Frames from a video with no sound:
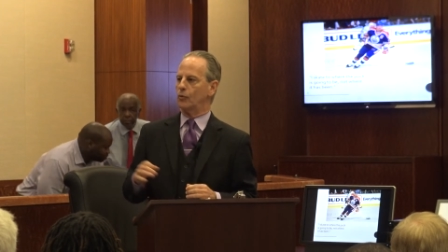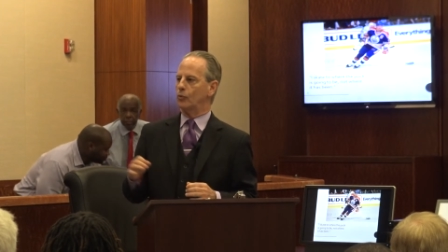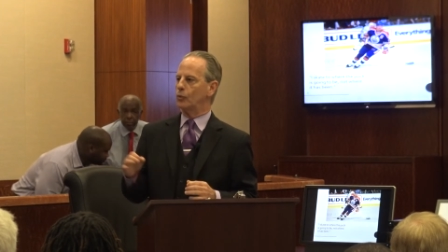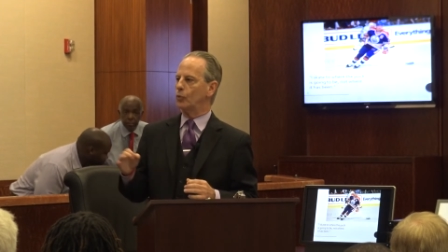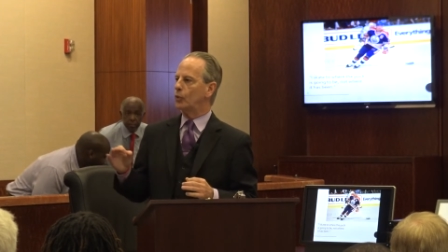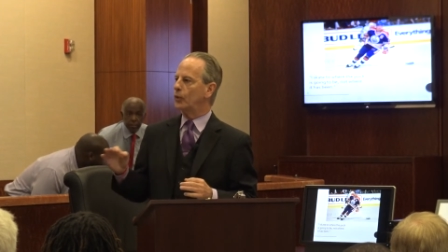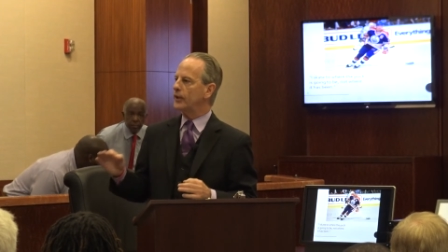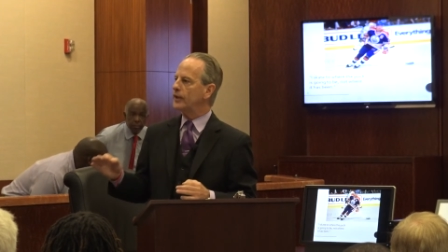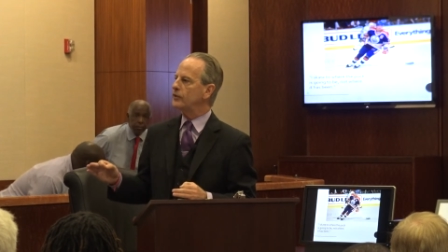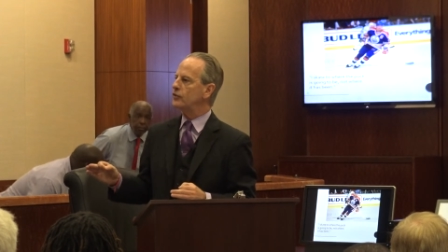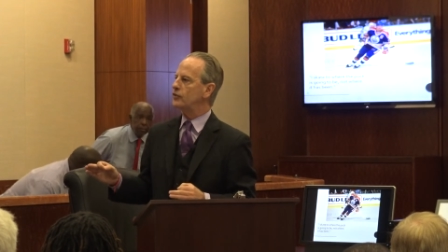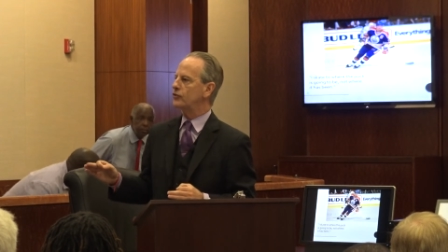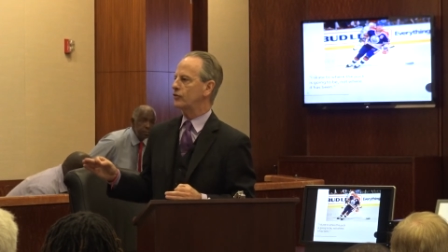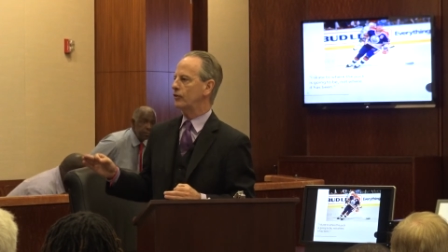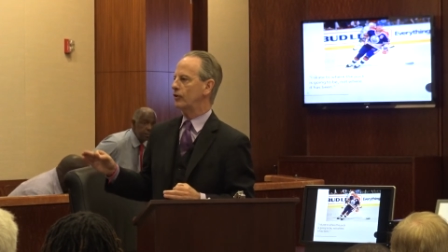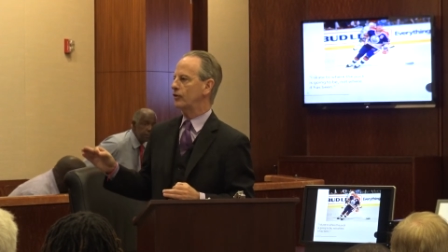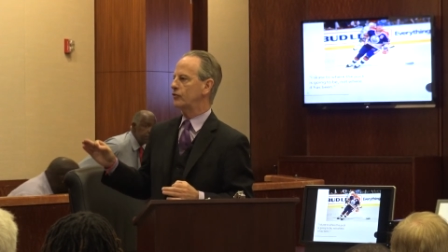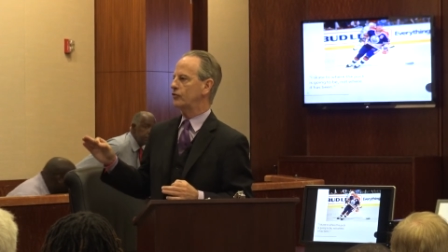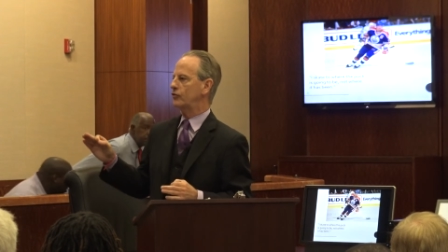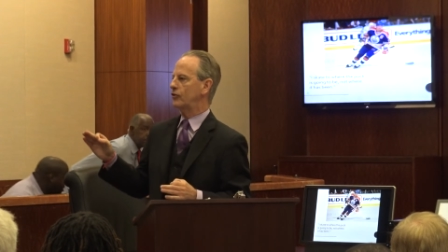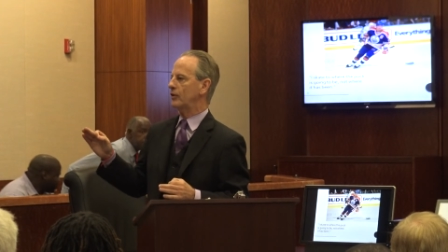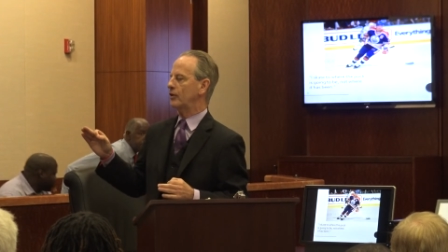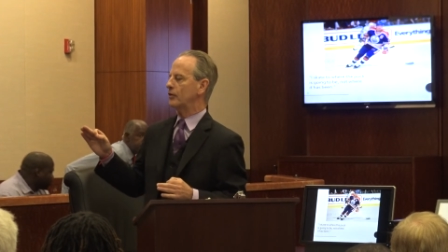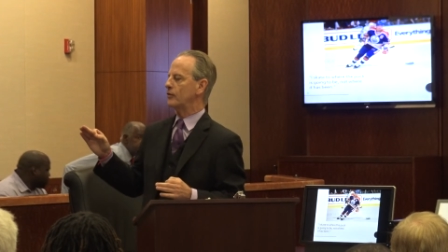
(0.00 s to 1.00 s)

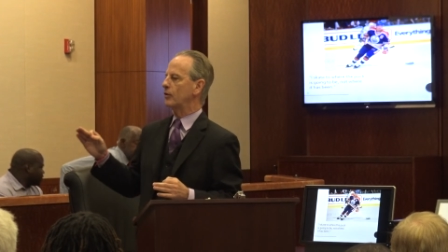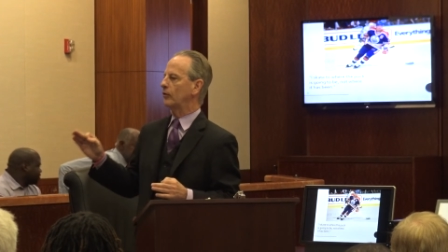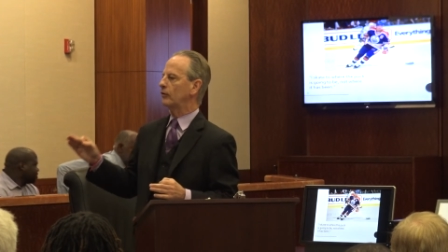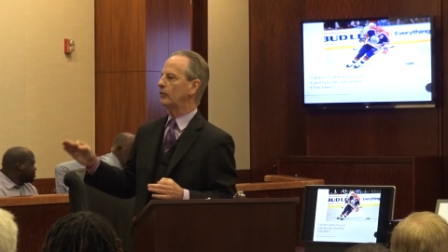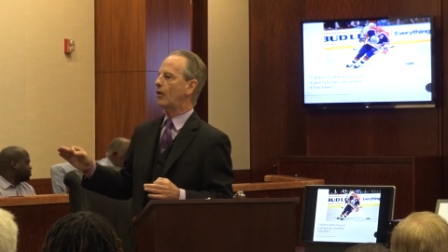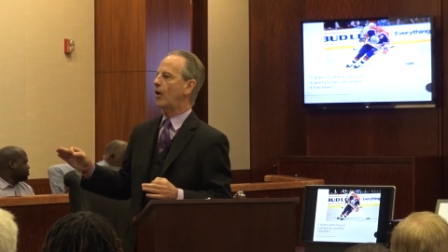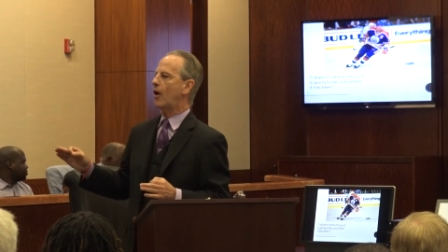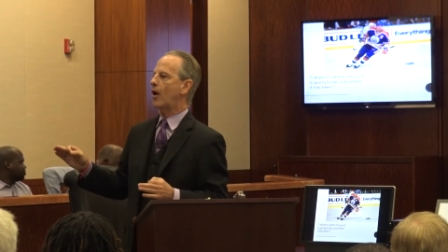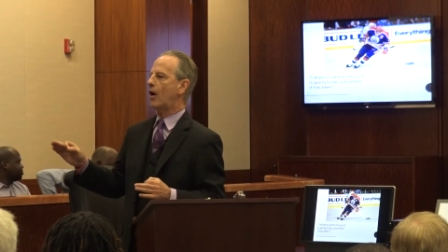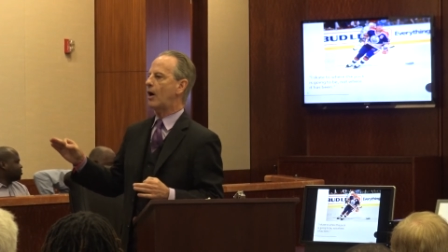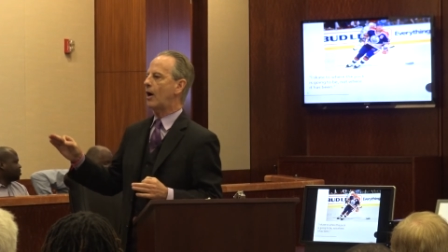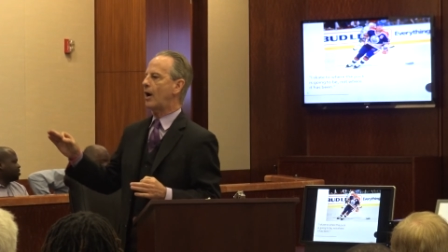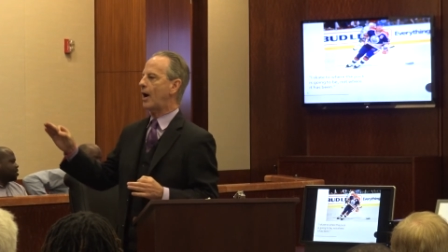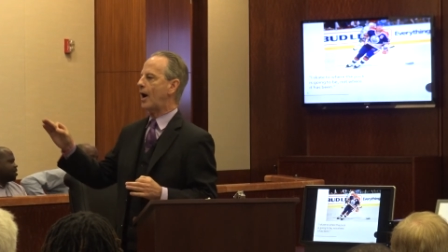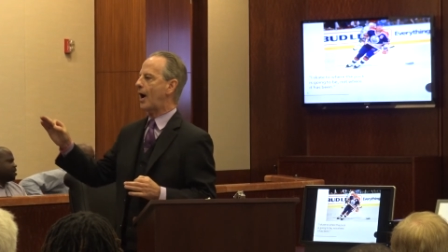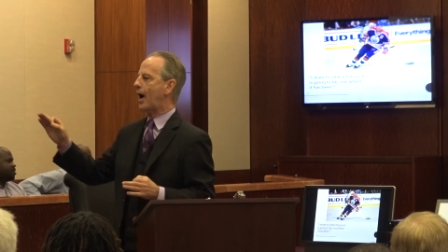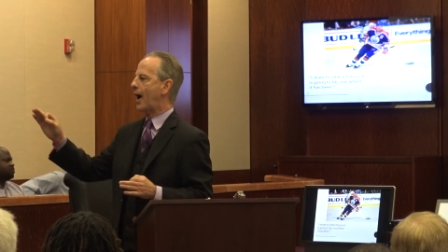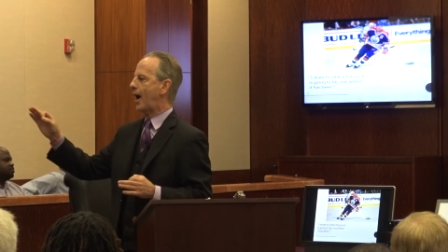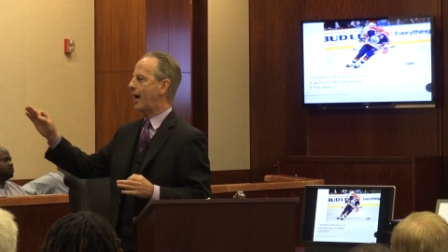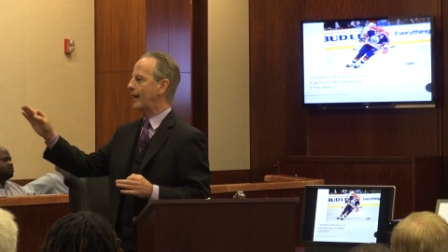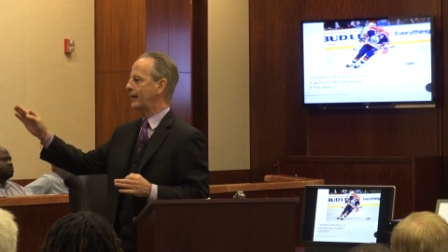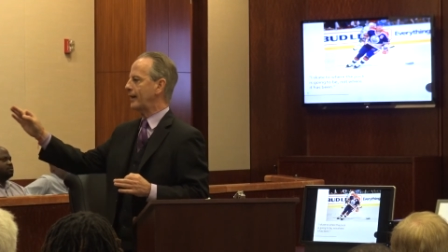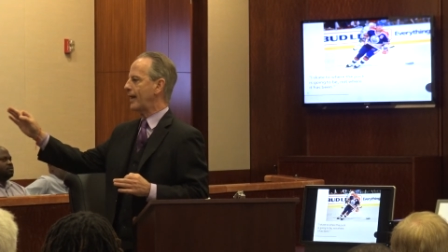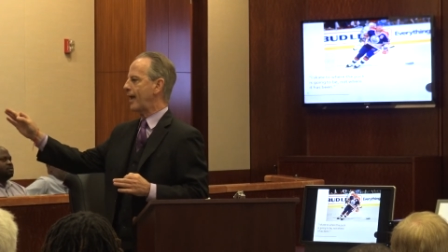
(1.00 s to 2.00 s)
researching the law
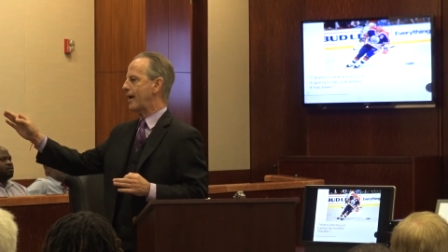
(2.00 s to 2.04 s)
on